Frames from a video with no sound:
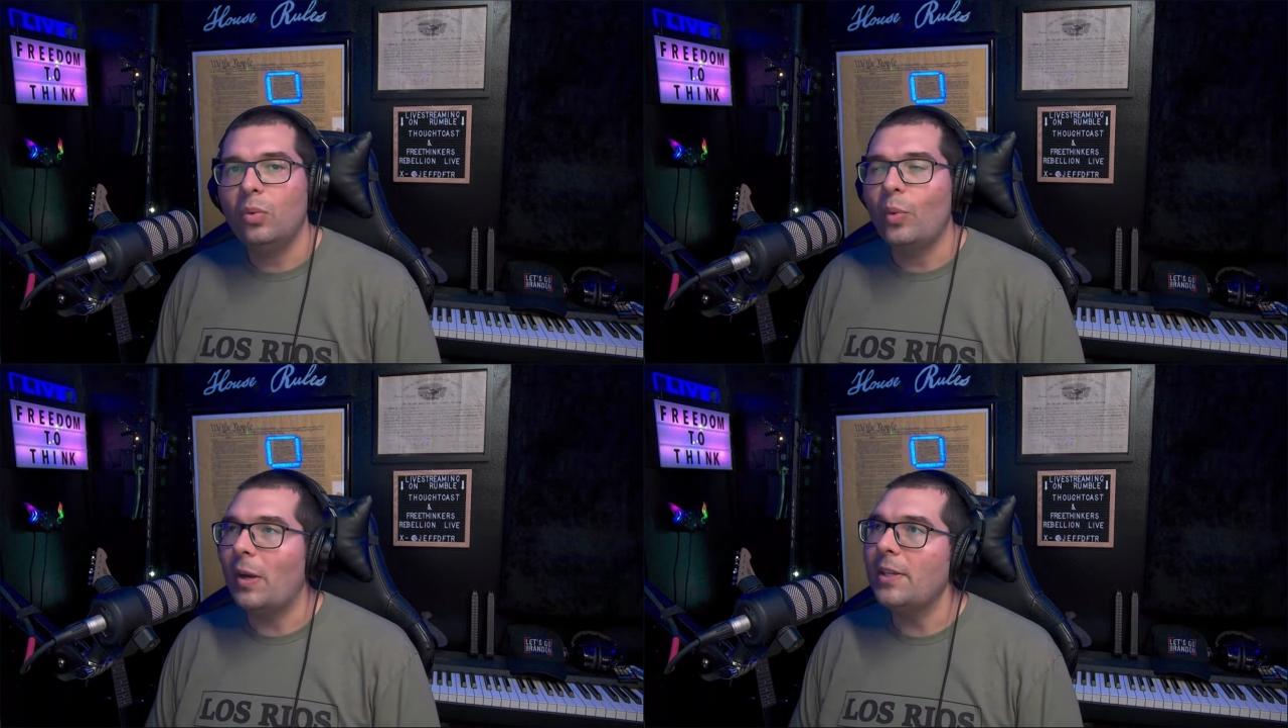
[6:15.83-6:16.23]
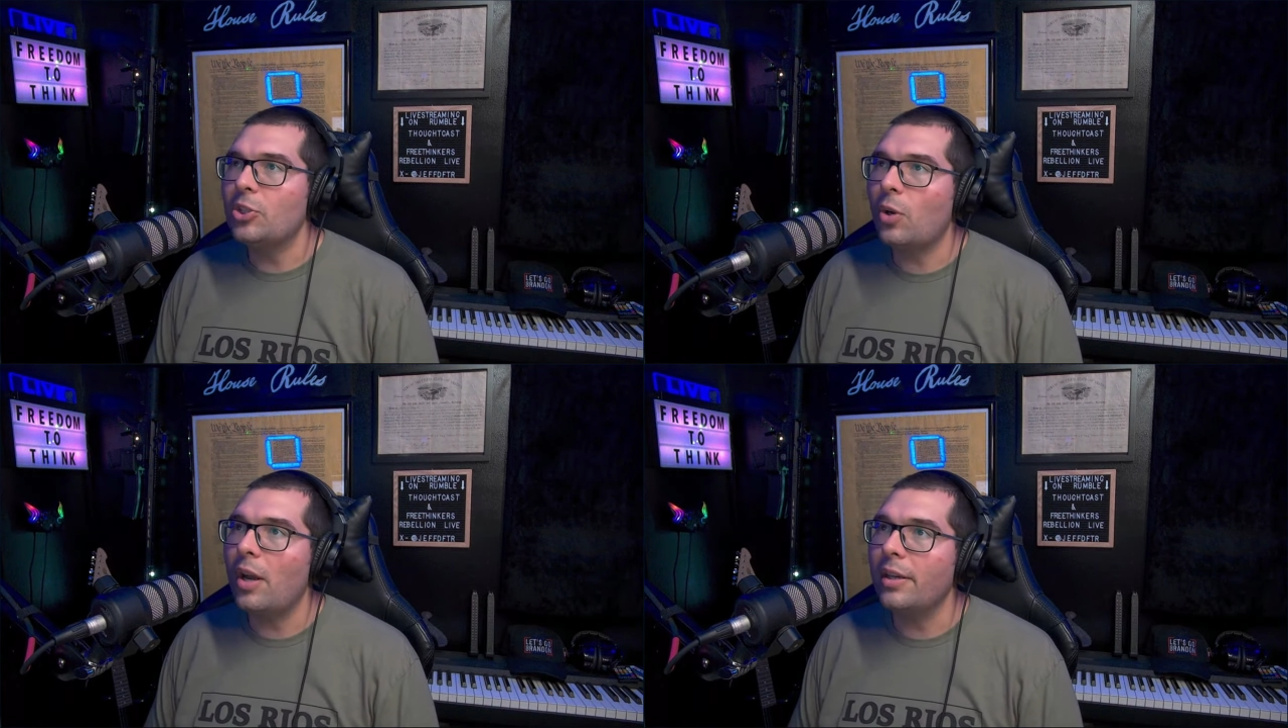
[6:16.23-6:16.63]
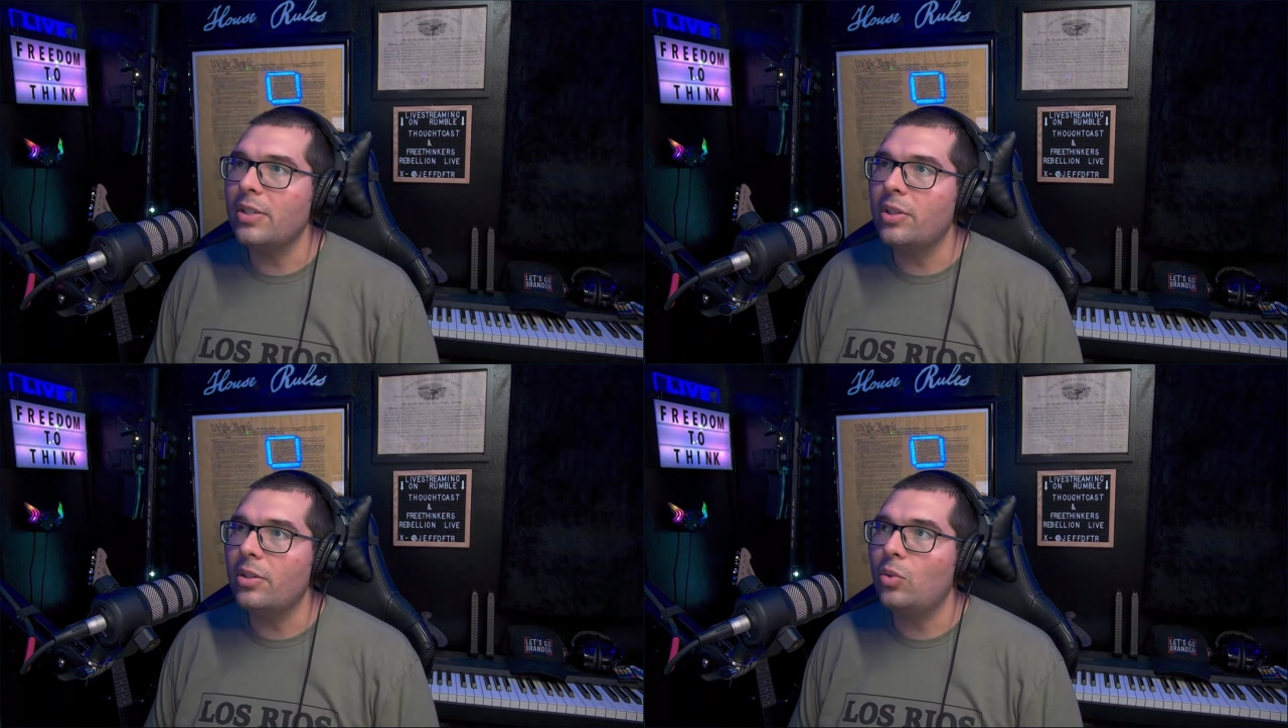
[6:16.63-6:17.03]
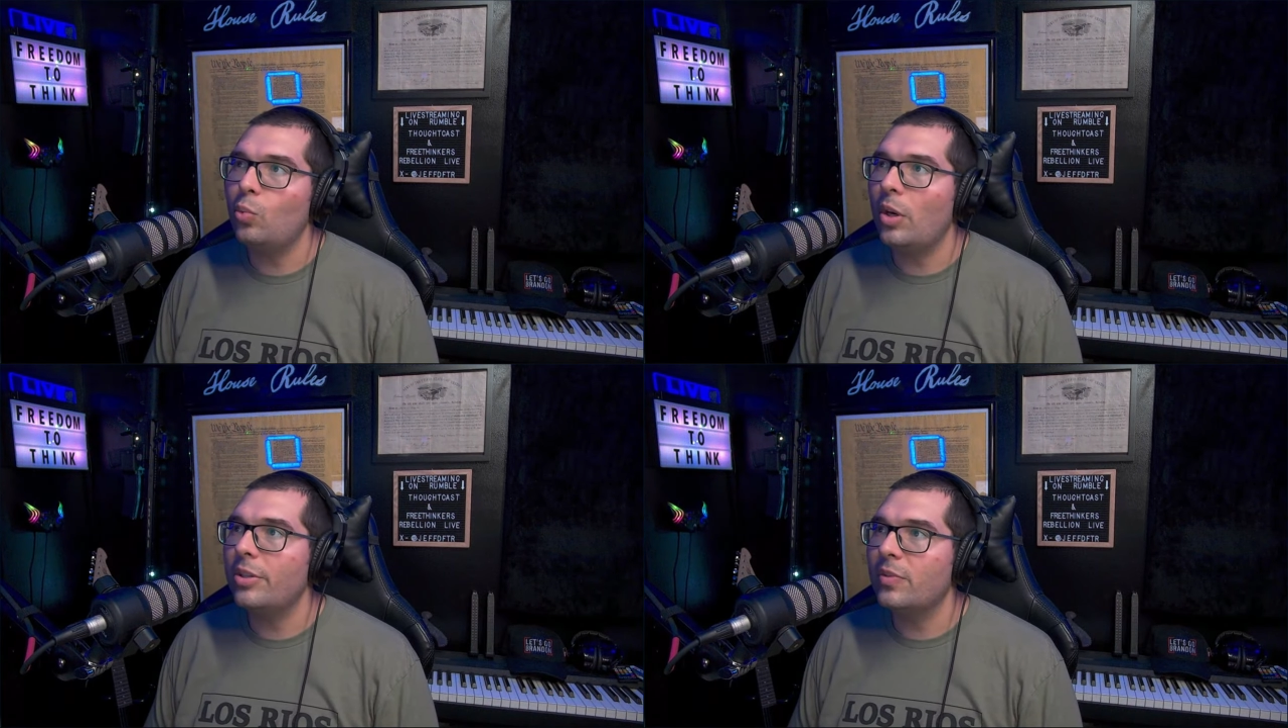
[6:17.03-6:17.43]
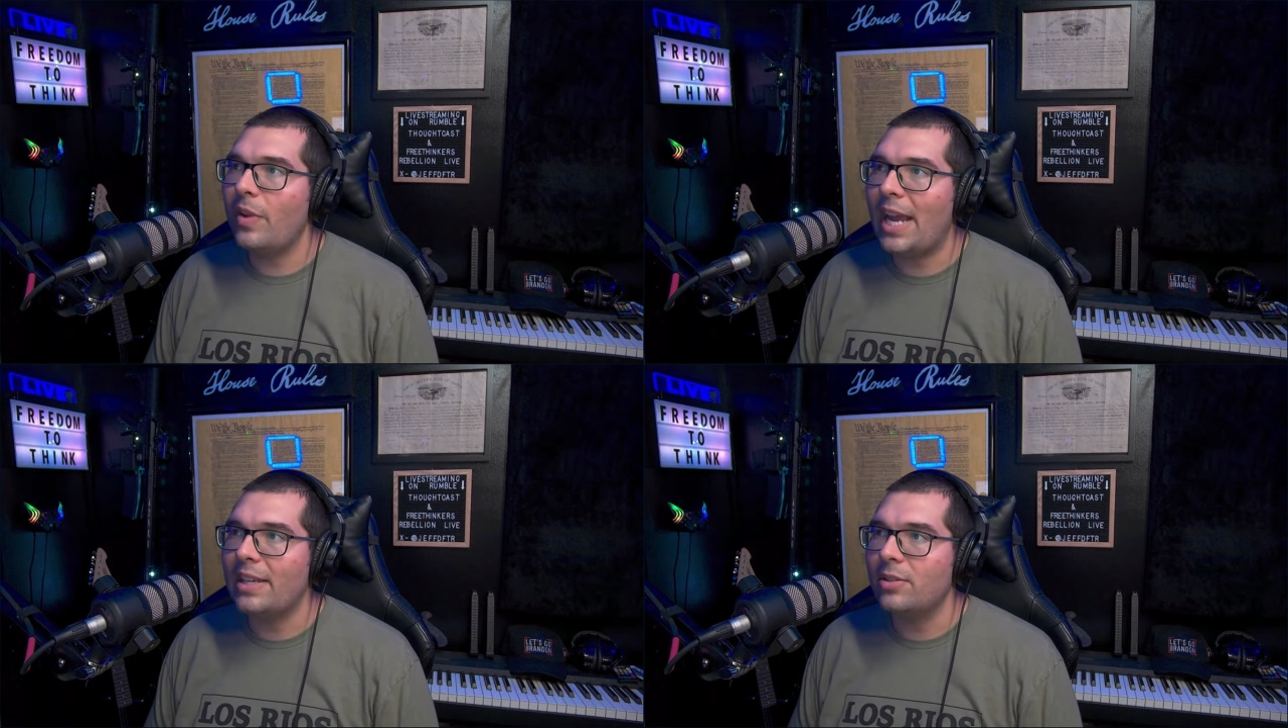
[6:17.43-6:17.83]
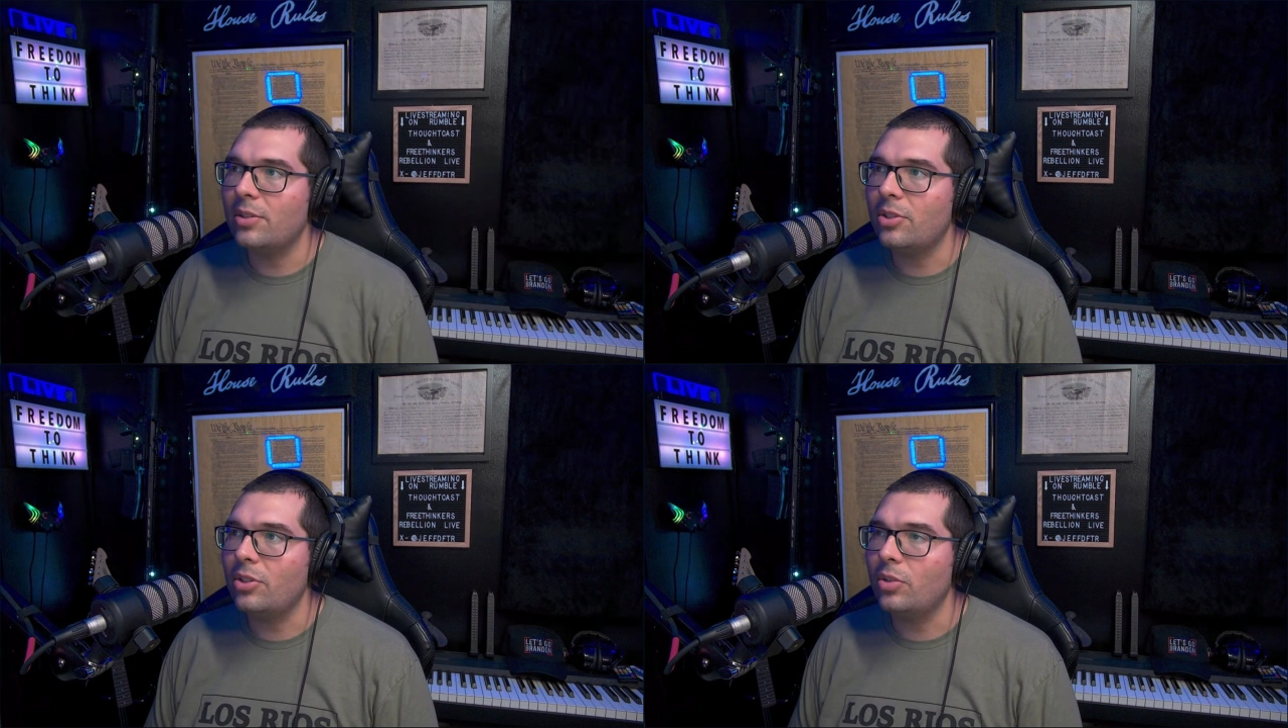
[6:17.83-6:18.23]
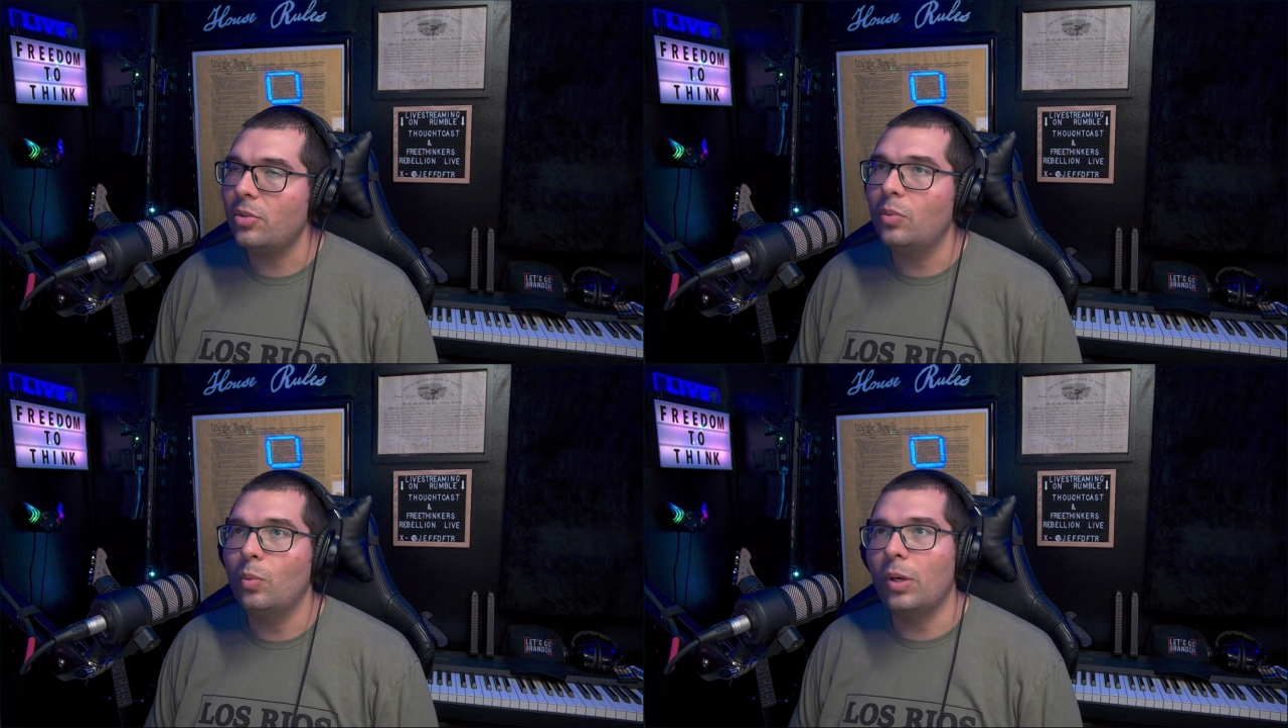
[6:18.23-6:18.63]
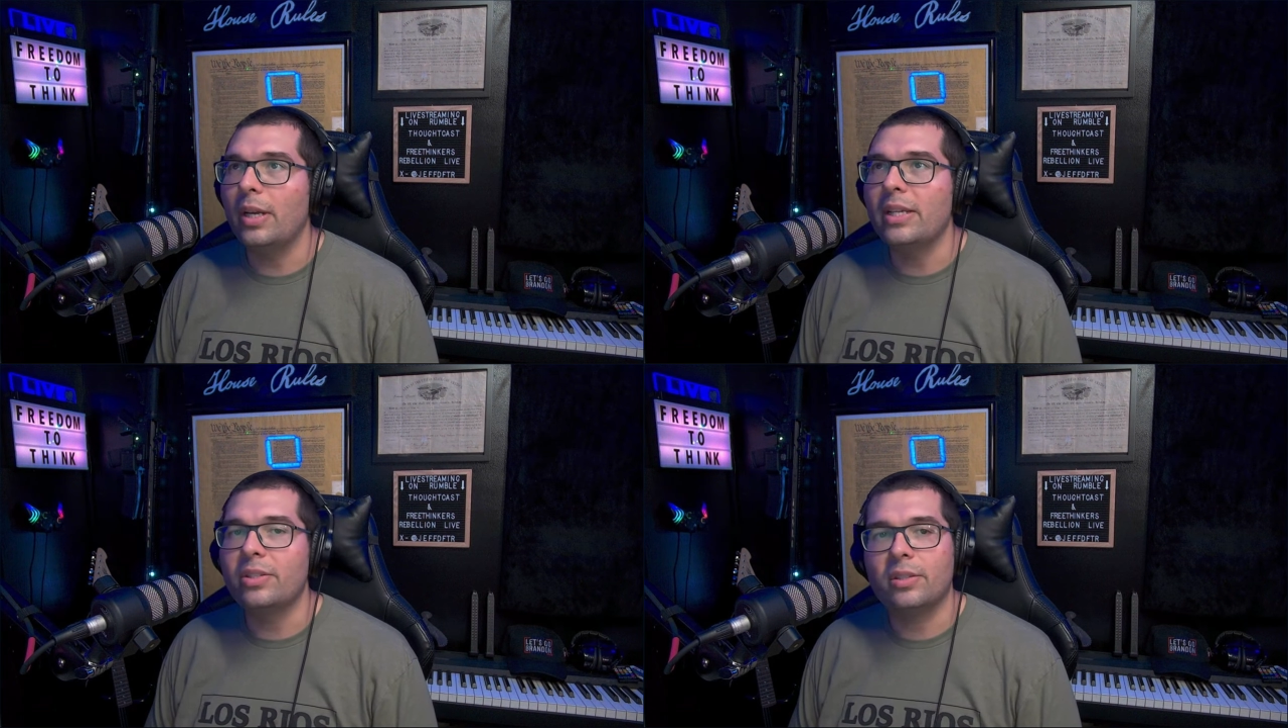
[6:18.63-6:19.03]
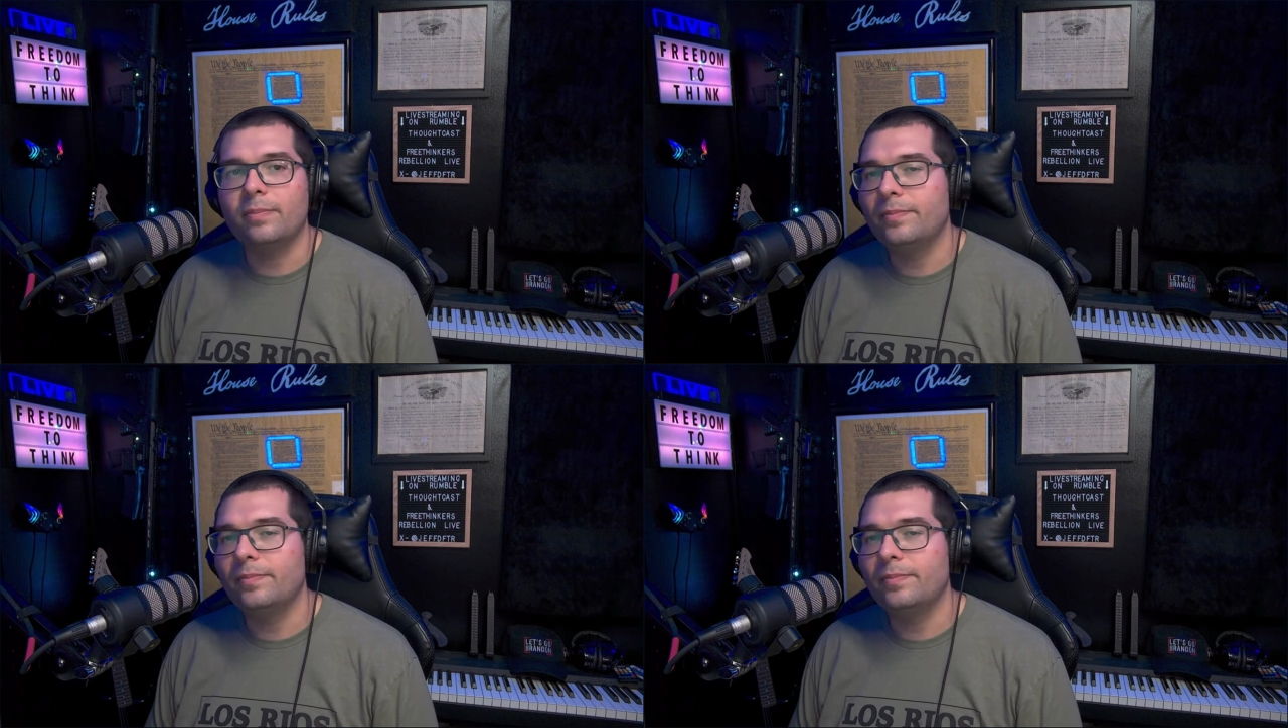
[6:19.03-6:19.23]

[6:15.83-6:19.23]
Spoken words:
we're as strong as you, we're as fast as you, we're as